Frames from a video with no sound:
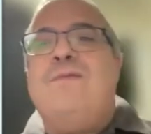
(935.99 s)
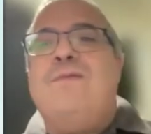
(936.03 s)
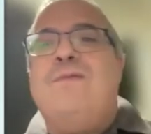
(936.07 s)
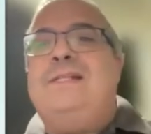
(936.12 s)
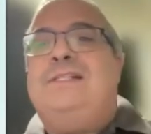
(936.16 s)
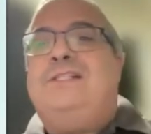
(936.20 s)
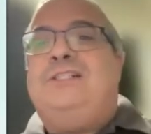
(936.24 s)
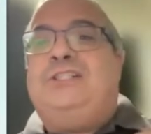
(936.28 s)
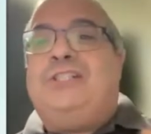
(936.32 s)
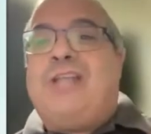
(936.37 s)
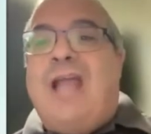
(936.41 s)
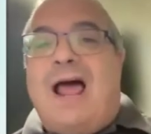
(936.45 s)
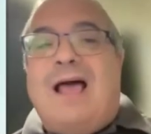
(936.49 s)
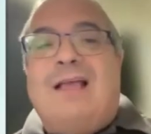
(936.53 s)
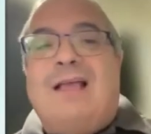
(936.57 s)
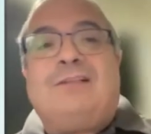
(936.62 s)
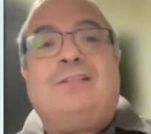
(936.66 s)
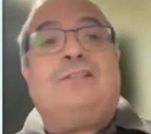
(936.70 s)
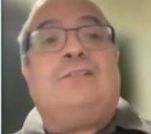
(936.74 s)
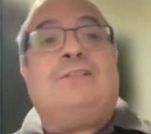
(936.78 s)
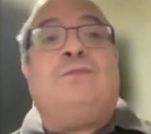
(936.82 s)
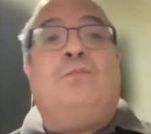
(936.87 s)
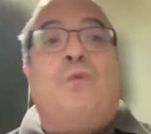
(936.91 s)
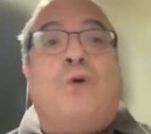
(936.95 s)
we
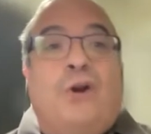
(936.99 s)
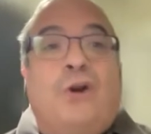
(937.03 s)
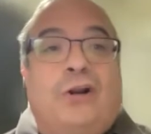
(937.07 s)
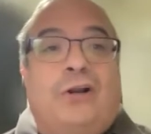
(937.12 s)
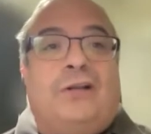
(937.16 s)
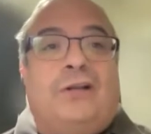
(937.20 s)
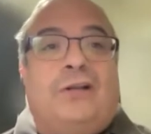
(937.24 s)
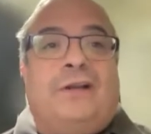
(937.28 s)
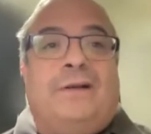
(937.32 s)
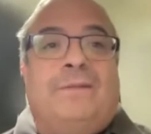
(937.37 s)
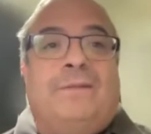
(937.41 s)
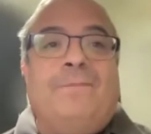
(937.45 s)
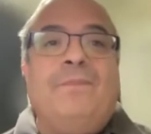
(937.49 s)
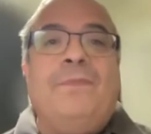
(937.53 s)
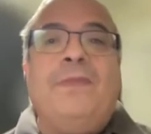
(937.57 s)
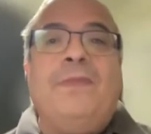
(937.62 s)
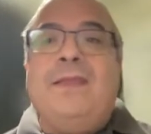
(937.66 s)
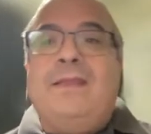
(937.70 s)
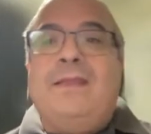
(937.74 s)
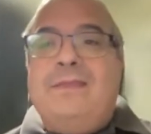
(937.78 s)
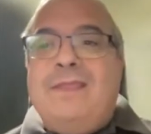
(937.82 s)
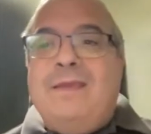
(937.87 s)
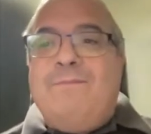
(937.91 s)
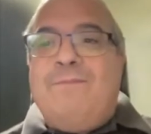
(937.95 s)
just work,
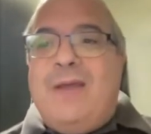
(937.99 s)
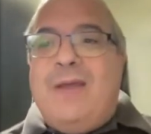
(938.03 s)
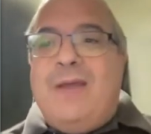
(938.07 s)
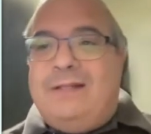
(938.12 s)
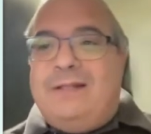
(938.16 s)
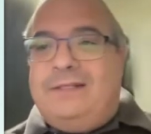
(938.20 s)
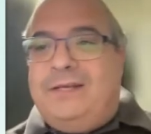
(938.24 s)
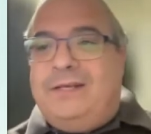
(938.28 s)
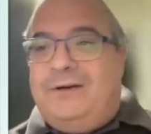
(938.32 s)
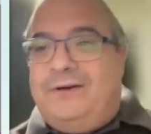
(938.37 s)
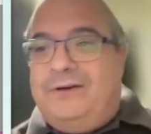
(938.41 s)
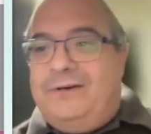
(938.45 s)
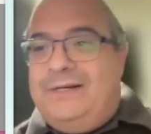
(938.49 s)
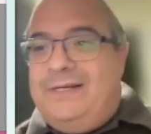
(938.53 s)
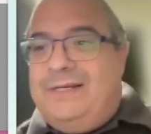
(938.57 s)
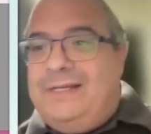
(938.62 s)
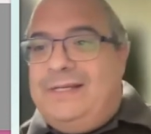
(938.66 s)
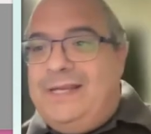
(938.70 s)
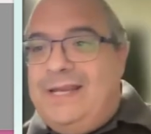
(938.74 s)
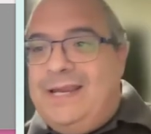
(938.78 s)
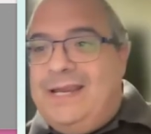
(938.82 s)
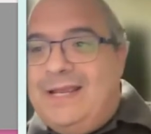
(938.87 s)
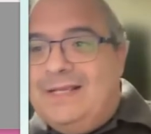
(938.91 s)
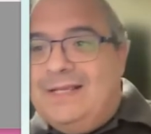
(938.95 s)
the better
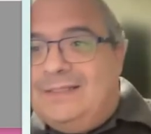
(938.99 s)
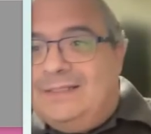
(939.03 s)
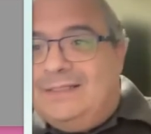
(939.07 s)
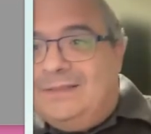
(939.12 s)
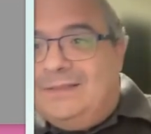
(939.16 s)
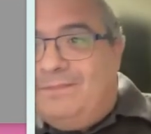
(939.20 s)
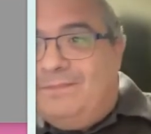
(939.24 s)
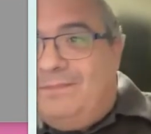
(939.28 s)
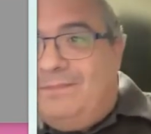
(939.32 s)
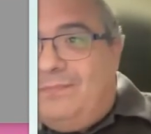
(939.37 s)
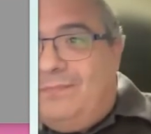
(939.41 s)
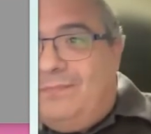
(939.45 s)
it is.